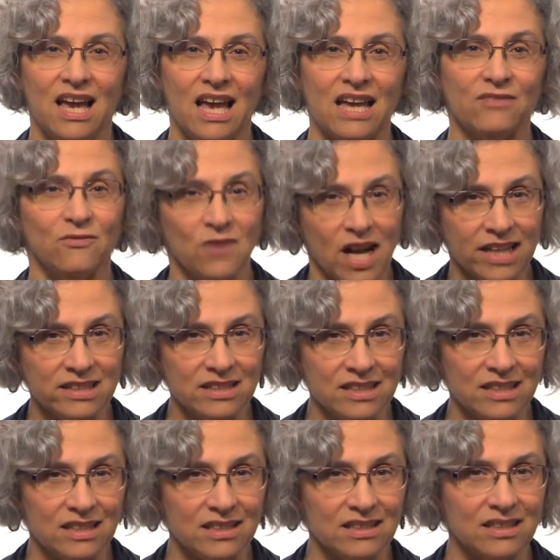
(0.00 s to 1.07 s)
And
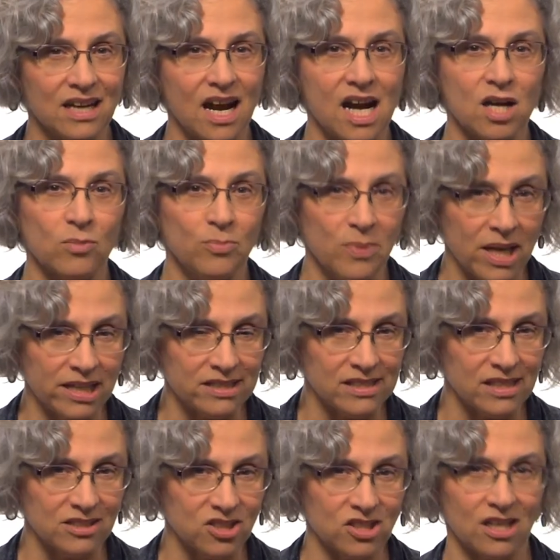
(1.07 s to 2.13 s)
finally, our base
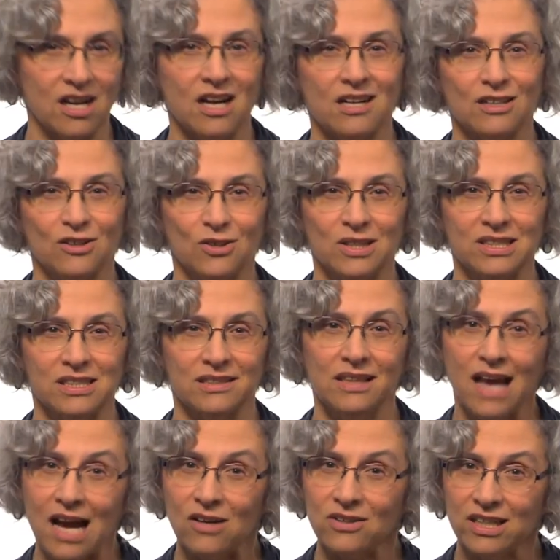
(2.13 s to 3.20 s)
in Chicago has
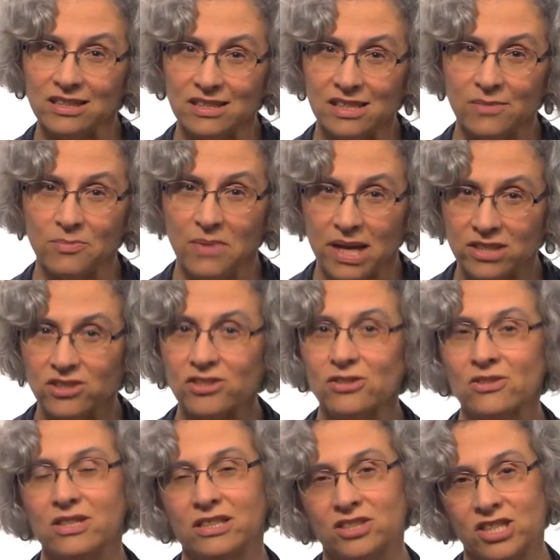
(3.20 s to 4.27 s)
allowed us to measure
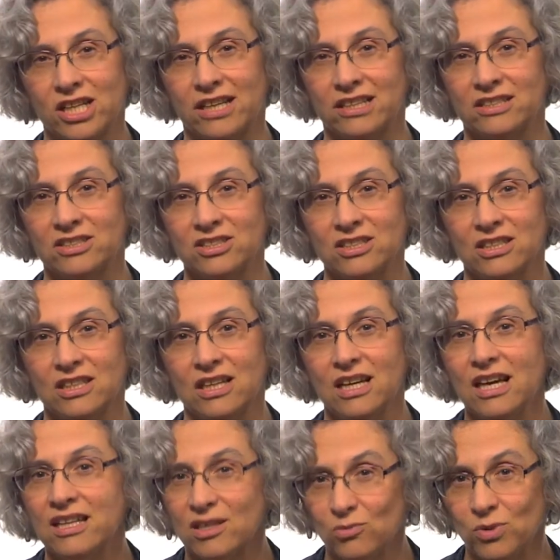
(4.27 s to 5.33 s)
the change
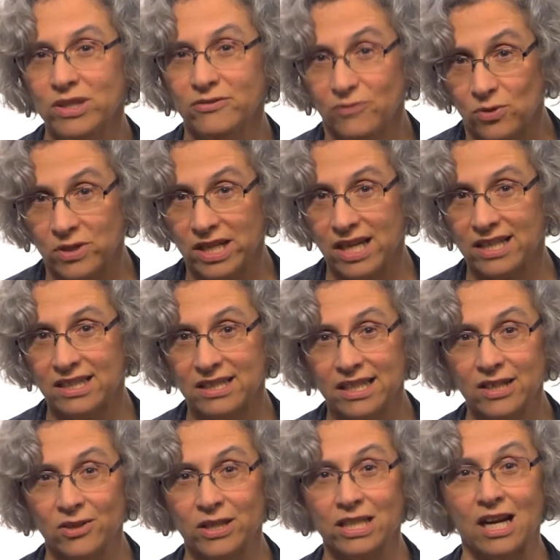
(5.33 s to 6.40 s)
that we've created
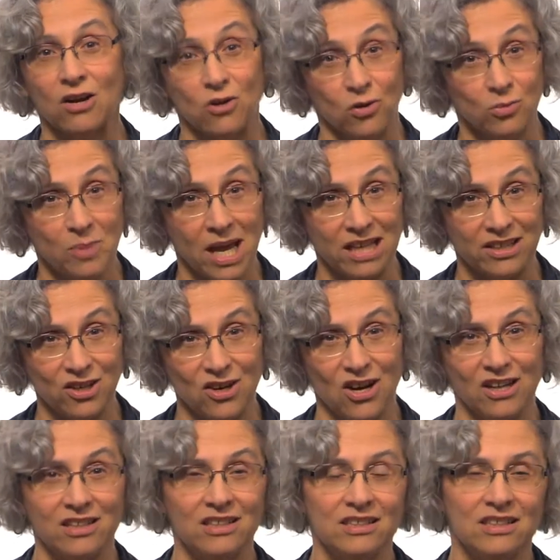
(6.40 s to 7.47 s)
here in our own
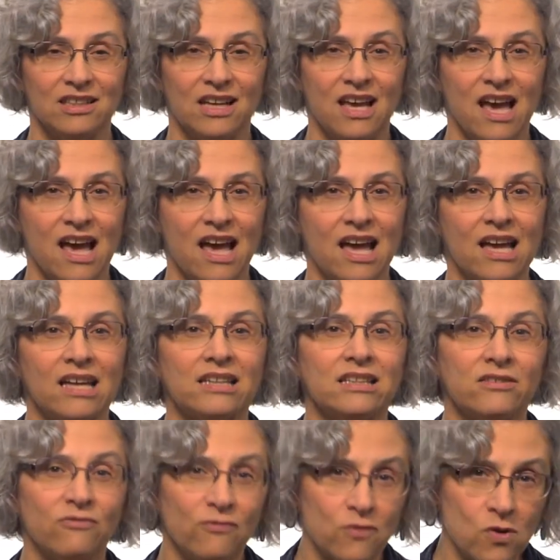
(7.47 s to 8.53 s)
backyard and
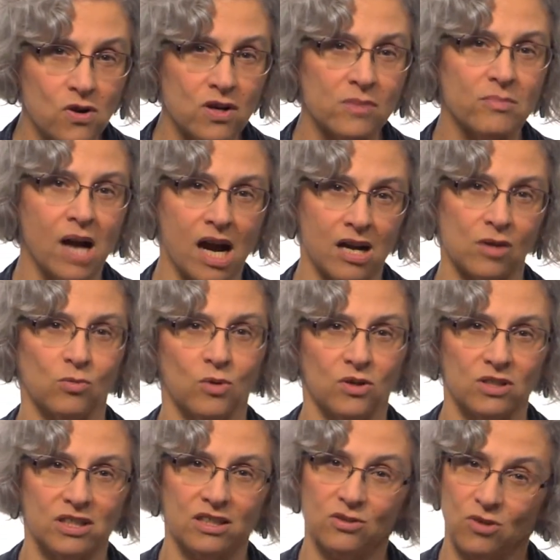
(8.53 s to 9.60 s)
inform our
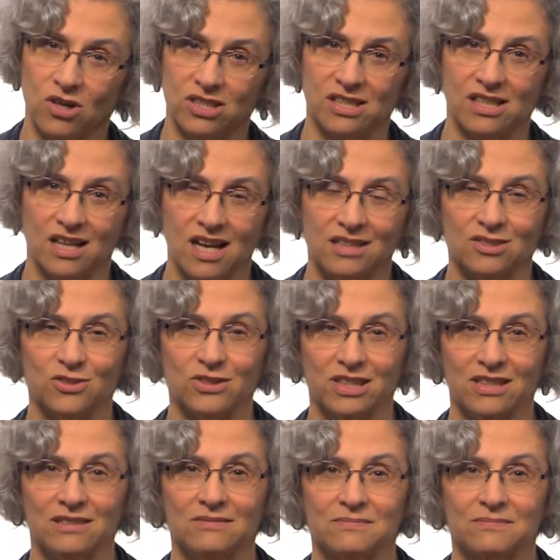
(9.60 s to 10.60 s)
work across the country.